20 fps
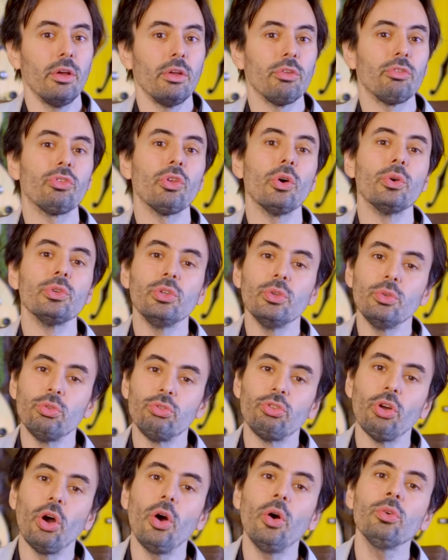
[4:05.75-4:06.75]
so you
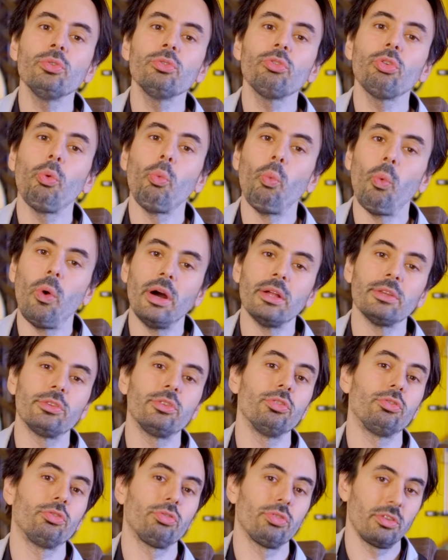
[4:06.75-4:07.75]
don't want
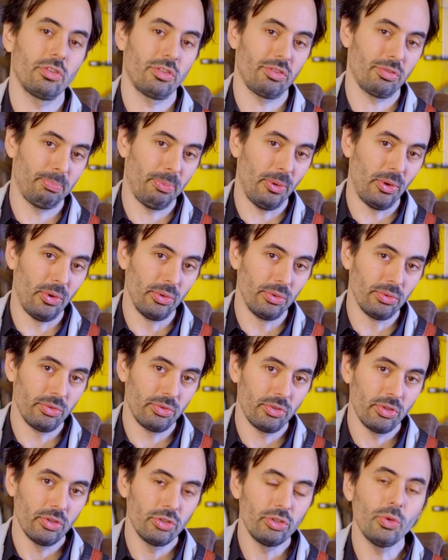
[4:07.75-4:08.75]
to transpose.